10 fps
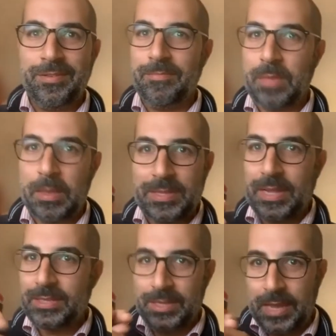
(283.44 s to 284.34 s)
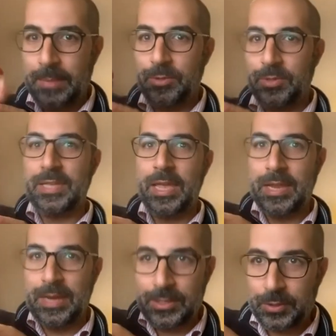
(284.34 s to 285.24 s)
maybe that's the time to stay
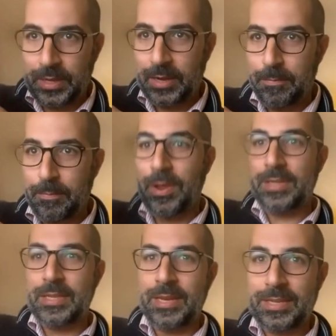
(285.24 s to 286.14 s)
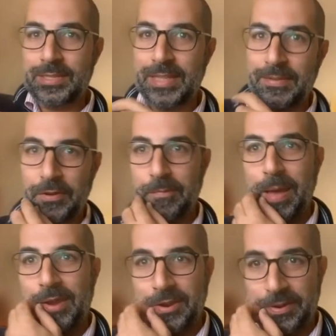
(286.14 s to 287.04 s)
in and to kind of break the next level of
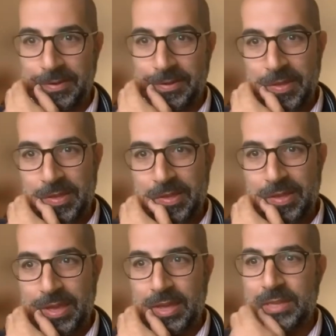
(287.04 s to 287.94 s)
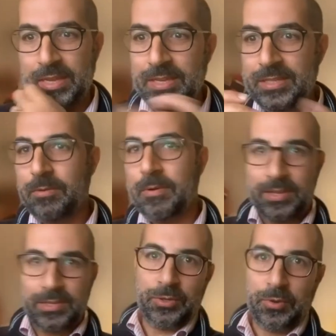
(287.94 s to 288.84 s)
barrier. The easy way is
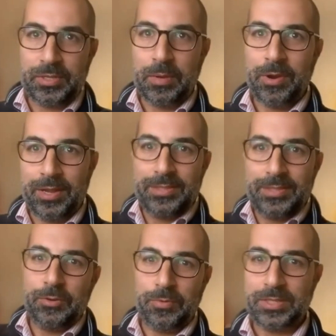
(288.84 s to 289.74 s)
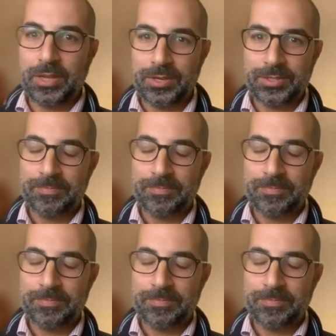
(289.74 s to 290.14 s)
to go somewhere else and restart.